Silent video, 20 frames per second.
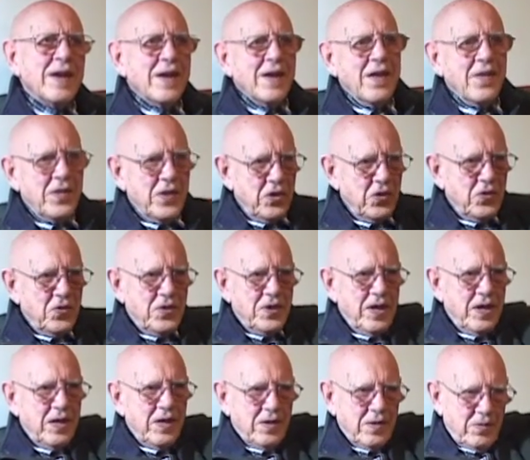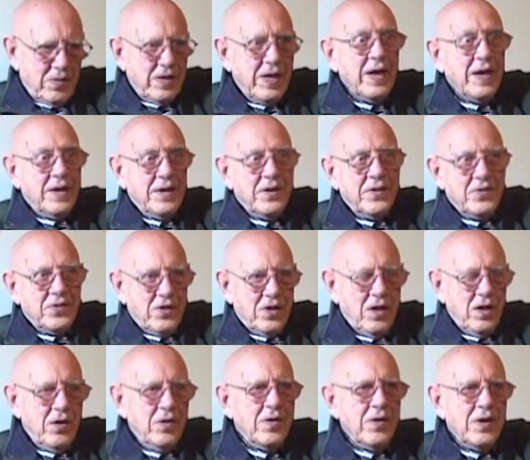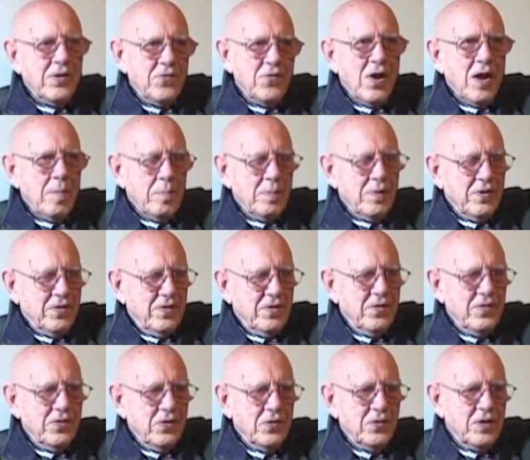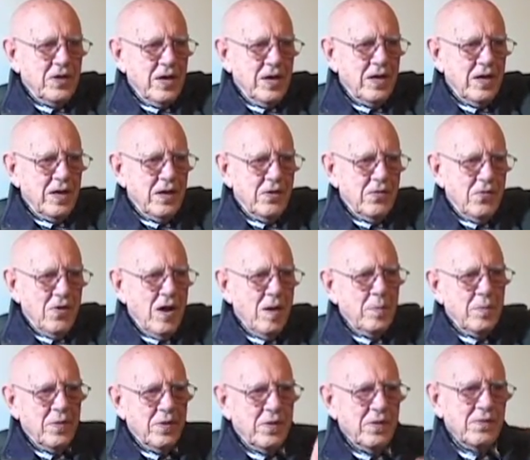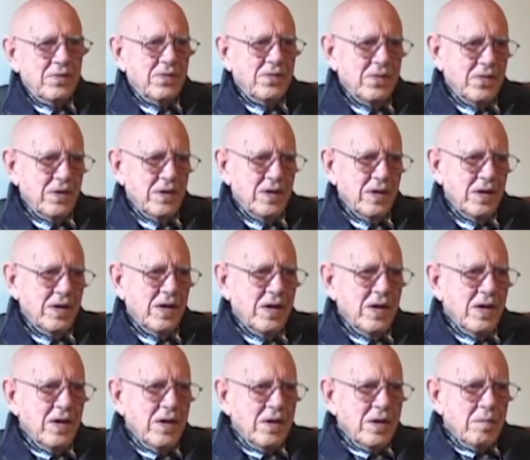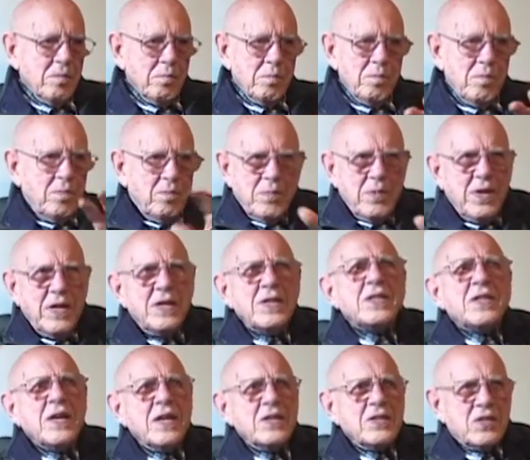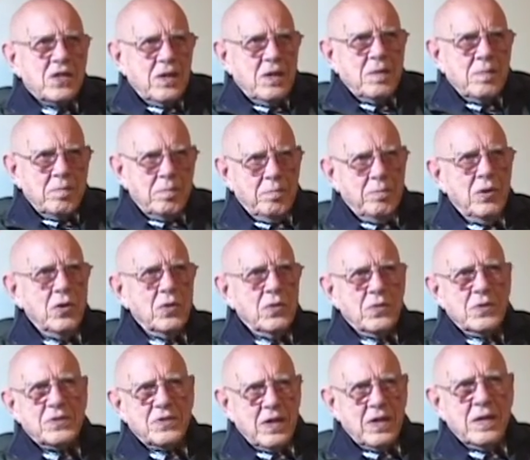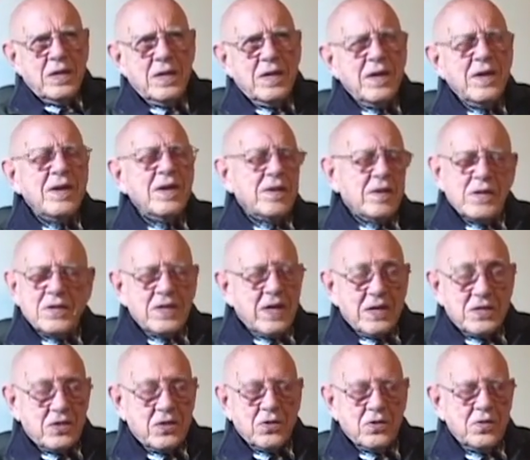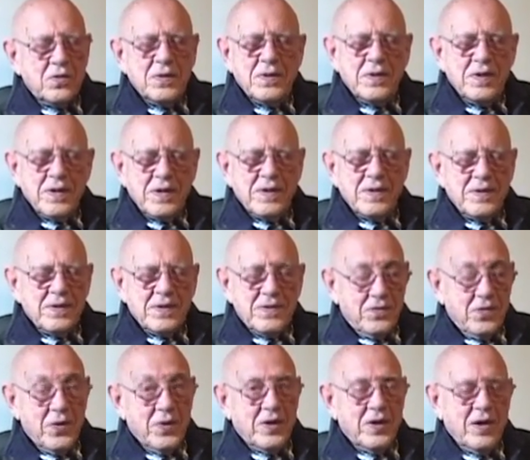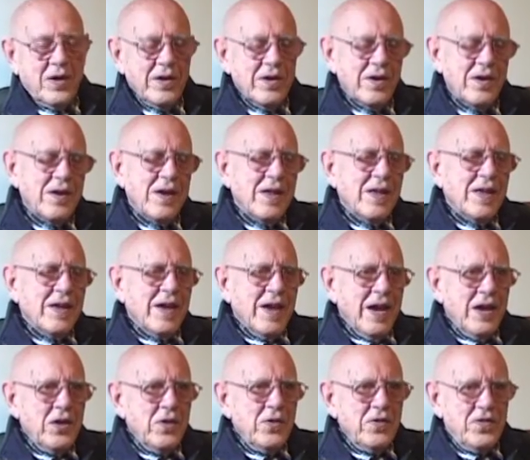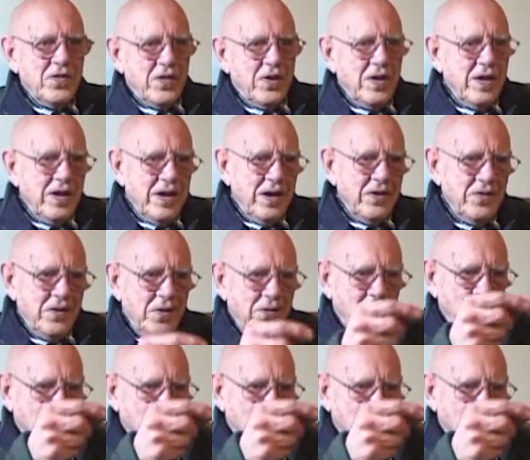and then you take, again, this colored drop business, you take a drop of intense blue, say, because that's a good, it's very clear, and you see as it's